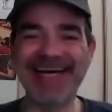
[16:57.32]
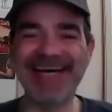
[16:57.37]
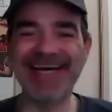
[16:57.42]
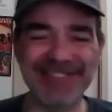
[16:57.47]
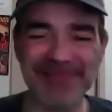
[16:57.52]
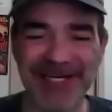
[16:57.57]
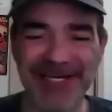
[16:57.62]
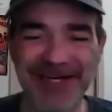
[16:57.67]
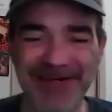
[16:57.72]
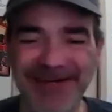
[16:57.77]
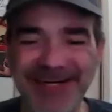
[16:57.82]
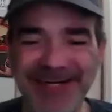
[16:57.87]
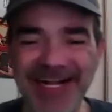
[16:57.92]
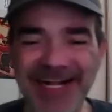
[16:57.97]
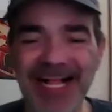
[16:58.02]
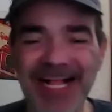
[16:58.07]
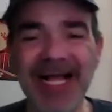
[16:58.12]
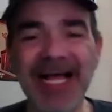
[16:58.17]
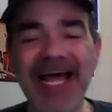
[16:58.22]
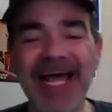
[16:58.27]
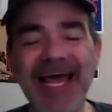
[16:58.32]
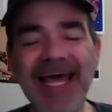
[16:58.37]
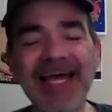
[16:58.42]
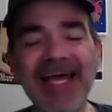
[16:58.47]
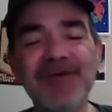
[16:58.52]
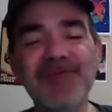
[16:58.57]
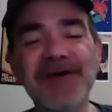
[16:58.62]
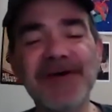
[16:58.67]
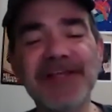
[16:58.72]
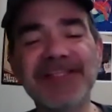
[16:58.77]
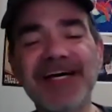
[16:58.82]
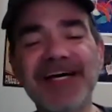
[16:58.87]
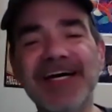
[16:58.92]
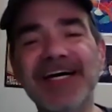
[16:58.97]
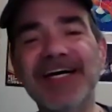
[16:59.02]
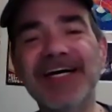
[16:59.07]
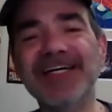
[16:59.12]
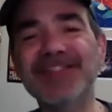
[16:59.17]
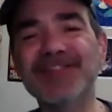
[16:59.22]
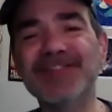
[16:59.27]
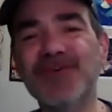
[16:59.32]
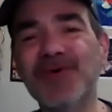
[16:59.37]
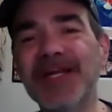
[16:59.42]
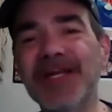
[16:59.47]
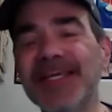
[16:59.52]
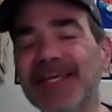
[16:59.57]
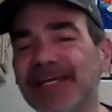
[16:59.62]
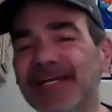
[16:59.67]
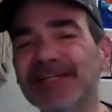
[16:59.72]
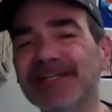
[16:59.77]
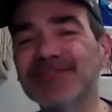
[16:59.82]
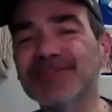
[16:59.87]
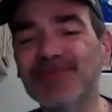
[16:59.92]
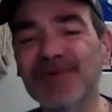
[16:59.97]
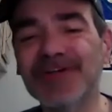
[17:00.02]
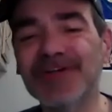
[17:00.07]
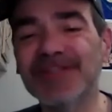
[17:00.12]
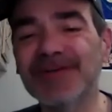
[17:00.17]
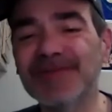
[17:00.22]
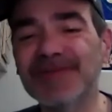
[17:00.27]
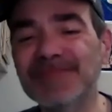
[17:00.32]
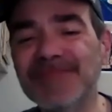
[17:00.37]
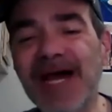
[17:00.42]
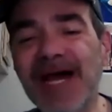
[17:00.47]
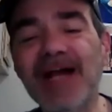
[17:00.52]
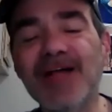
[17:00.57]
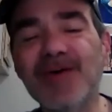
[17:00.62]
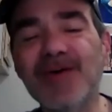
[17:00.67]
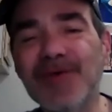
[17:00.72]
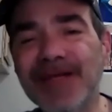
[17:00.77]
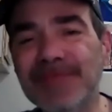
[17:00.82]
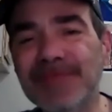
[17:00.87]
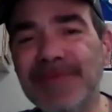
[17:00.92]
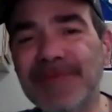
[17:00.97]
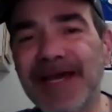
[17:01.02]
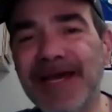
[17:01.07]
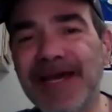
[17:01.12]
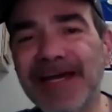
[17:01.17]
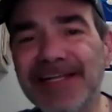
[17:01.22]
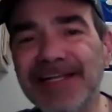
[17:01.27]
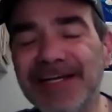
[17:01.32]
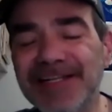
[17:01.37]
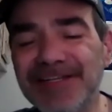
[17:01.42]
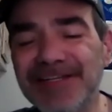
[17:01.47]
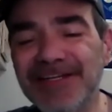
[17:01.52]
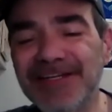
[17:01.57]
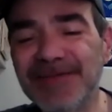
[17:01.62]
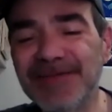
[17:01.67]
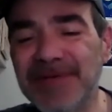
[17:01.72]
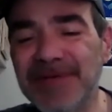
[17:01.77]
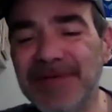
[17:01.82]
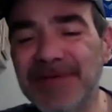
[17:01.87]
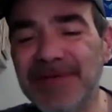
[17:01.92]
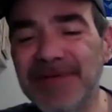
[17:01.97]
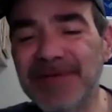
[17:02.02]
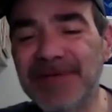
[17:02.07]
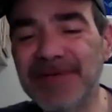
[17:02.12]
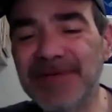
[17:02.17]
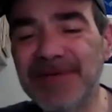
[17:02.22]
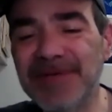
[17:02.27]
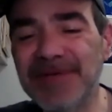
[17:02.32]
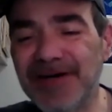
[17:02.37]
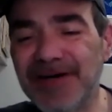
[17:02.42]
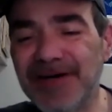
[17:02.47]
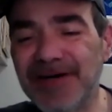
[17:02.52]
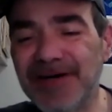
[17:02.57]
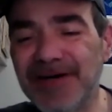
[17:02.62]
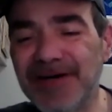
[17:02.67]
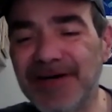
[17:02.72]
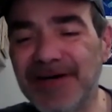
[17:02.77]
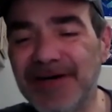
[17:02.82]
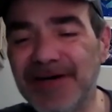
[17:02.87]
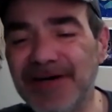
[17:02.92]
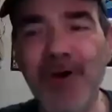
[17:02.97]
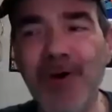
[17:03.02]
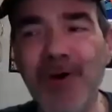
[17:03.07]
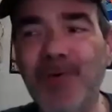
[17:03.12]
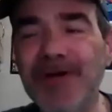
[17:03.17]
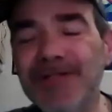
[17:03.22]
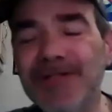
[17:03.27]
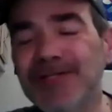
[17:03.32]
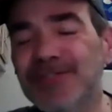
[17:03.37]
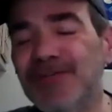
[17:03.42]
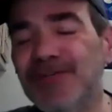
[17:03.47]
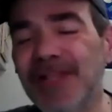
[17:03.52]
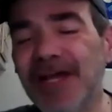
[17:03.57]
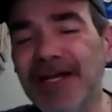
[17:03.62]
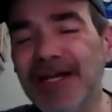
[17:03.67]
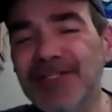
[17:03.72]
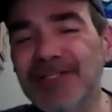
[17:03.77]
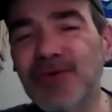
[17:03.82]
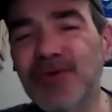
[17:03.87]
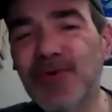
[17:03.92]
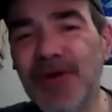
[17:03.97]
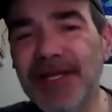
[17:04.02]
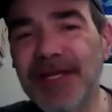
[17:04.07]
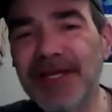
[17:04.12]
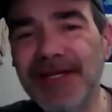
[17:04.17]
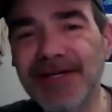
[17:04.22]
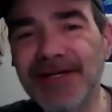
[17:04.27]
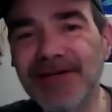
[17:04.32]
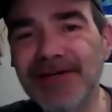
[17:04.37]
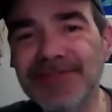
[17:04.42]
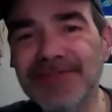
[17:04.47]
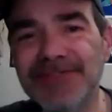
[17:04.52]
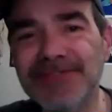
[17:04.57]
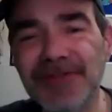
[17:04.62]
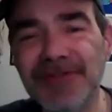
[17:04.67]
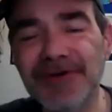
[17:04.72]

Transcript: Let's hope so. Hey, with 20 years worth of Halloween Man under your belt now, what do the next 20 years